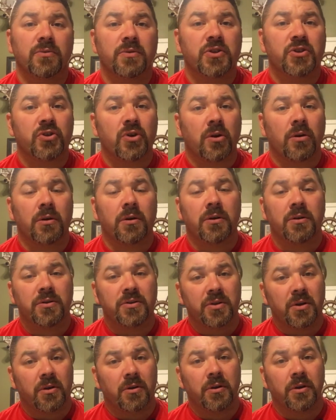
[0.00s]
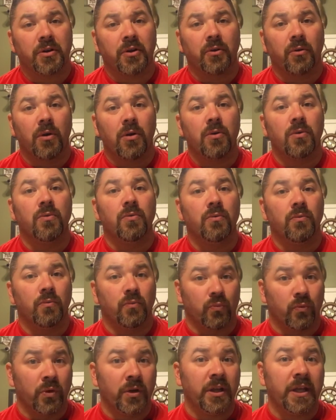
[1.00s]
We started to grow
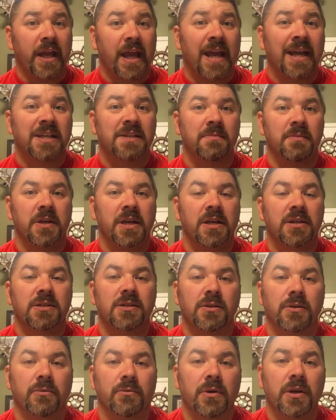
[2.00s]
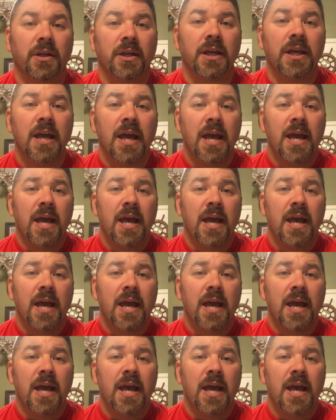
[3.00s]
really exponentially, really.